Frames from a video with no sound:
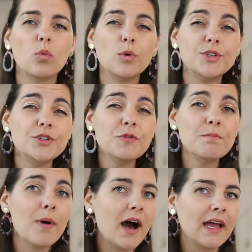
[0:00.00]
would you
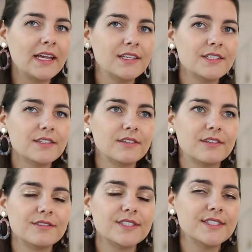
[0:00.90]
mind
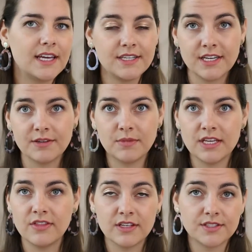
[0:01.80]
sending
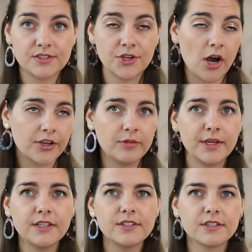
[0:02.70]
me this
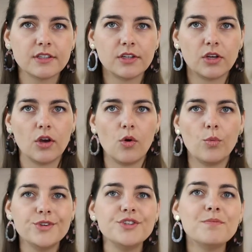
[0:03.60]
document?
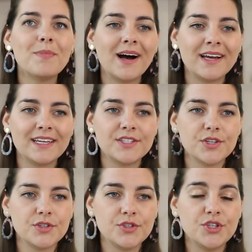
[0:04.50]
Would you mind
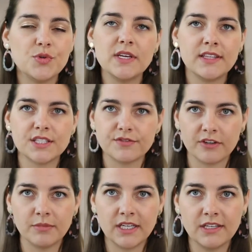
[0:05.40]
doing this
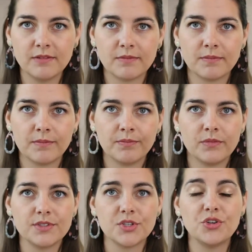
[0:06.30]
for me?
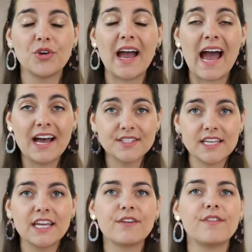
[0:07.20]
So you're
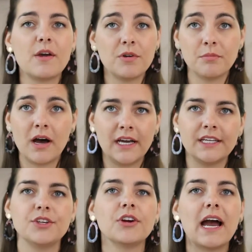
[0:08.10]
asking if they would
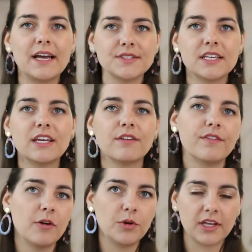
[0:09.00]
mind, you're asking if
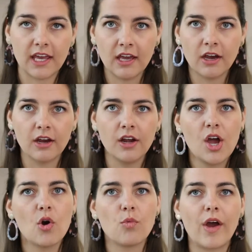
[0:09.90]
they would care,
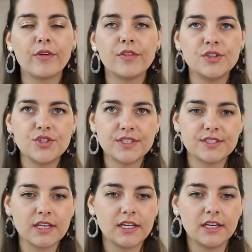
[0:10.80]
rather than
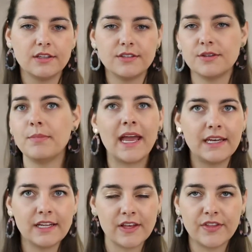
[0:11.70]
just
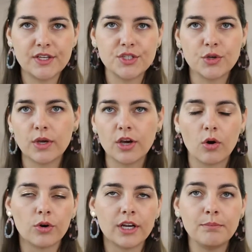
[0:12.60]
demanding that they do it
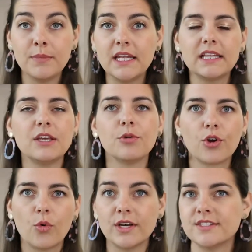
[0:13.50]
or immediately
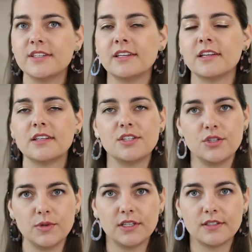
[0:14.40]
requesting that they
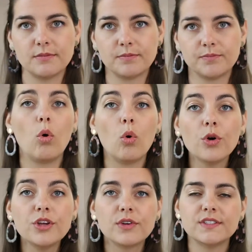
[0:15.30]
do it. Or
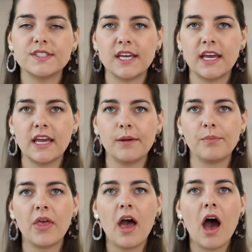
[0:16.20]
you could say,
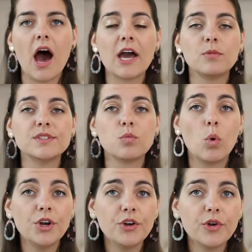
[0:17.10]
I was
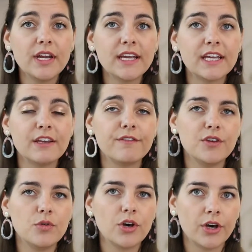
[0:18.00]
wondering if
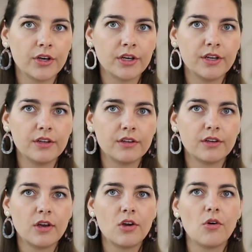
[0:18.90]
you could,
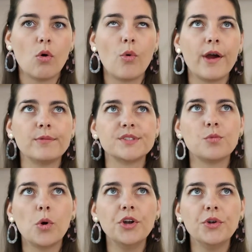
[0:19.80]
or I was
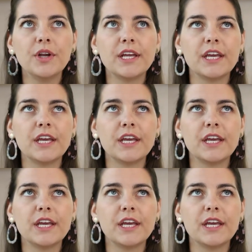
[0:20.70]
wondering